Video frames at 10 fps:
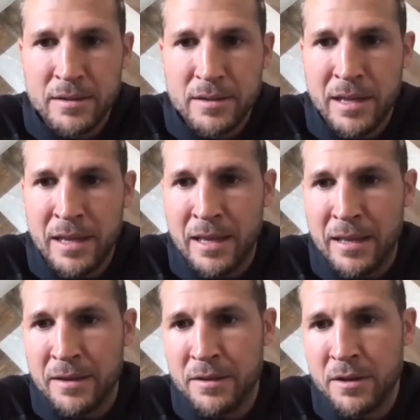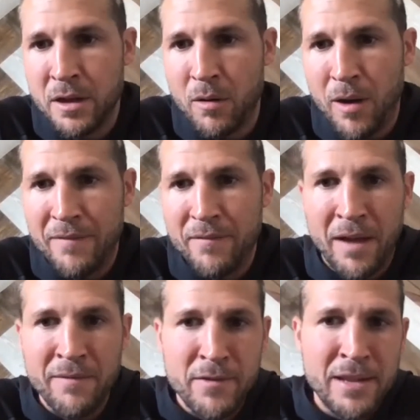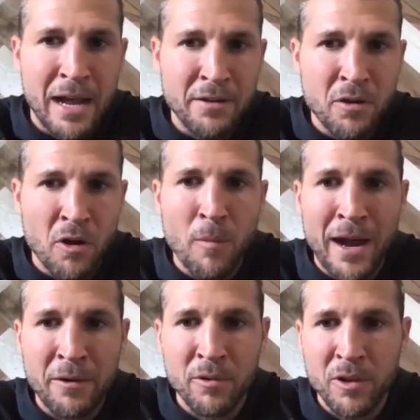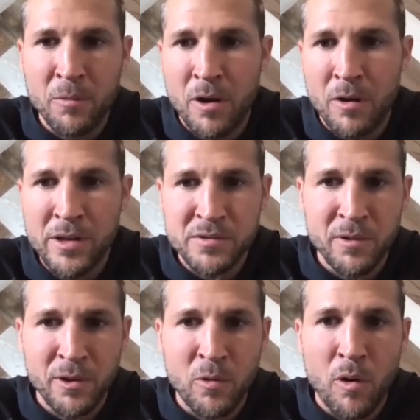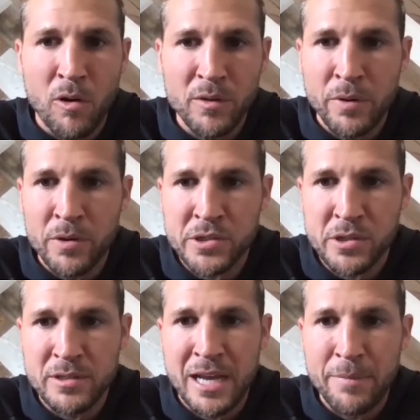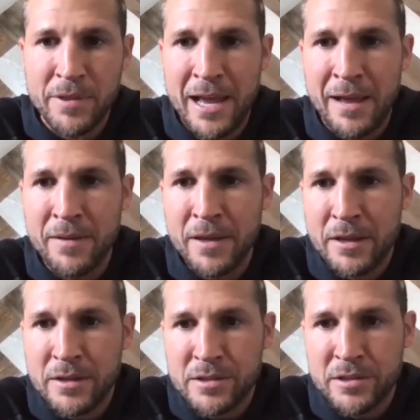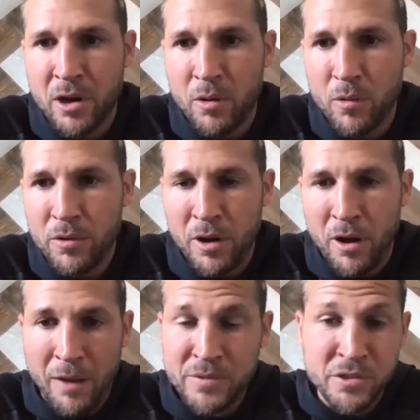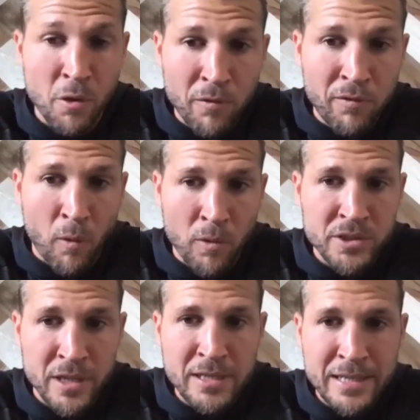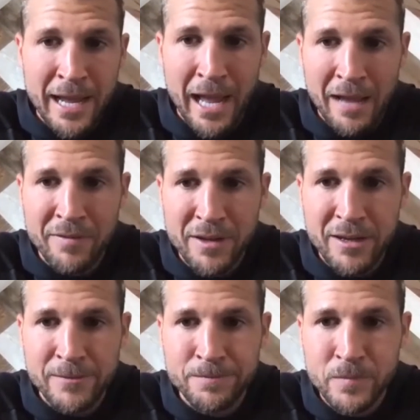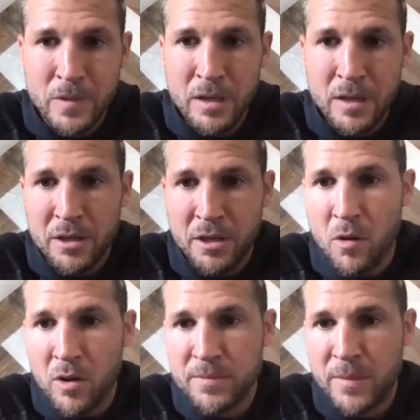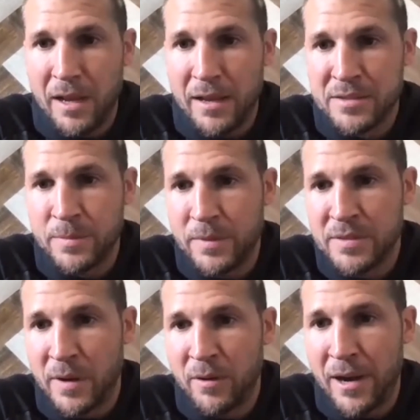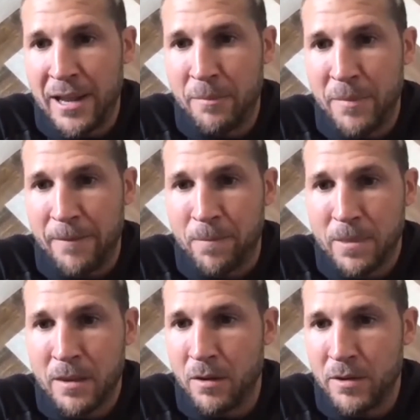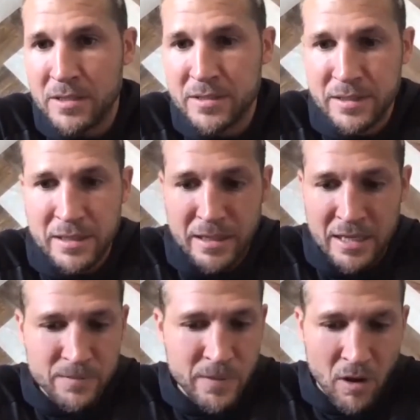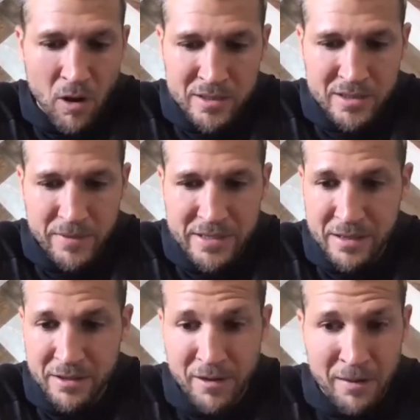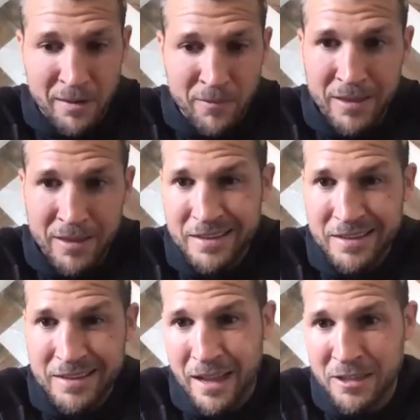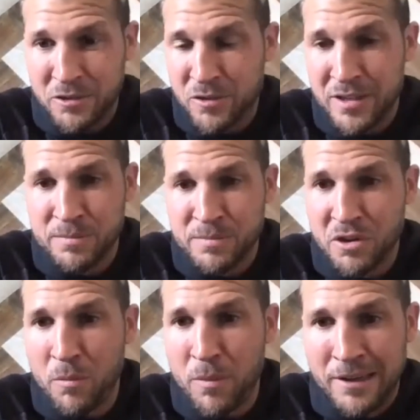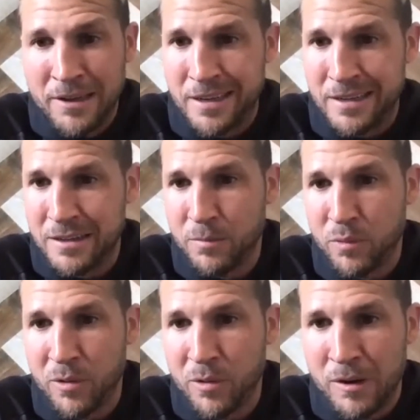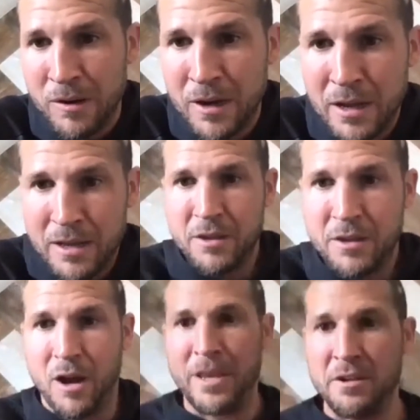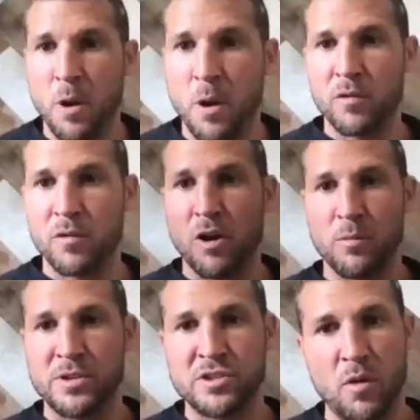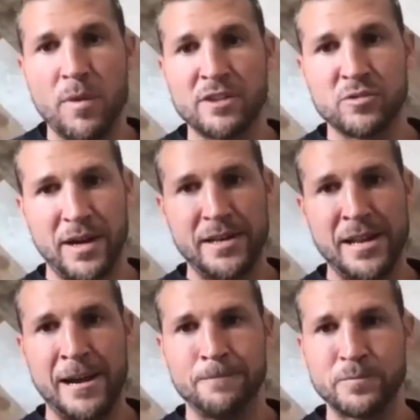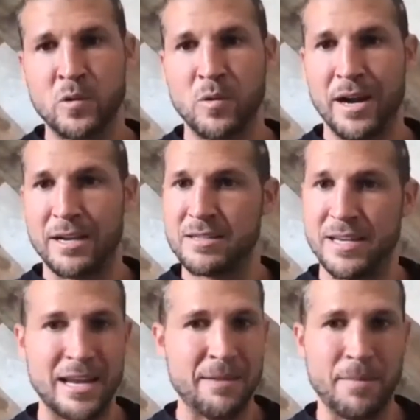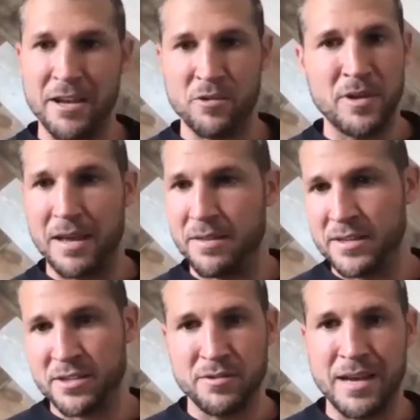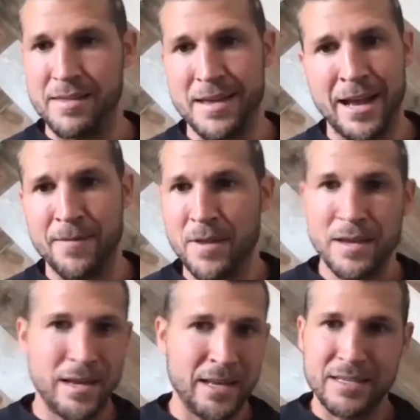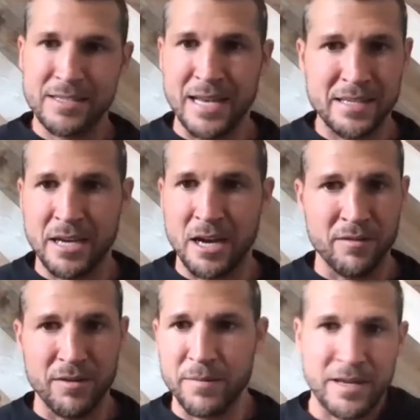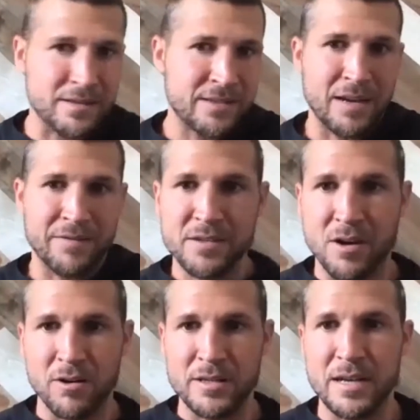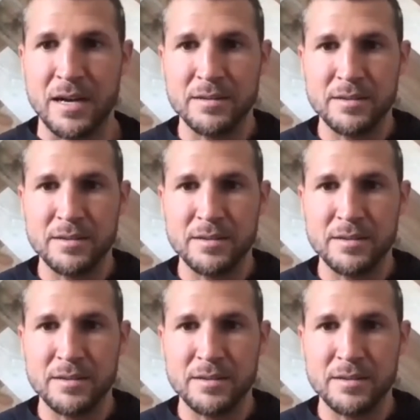And, I've gotten to know Mike really well, and he's a really quality person on top of that. So, I'm so fortunate to have him, as my right-hand man. He's been awesome. He's hit the ground running. Like I trust him so much, like to the point where, I'm getting overloaded with so much right now to where I can just like, hey, Mike, you got this, or you got that. And he just takes care of it because it's stuff he's already done.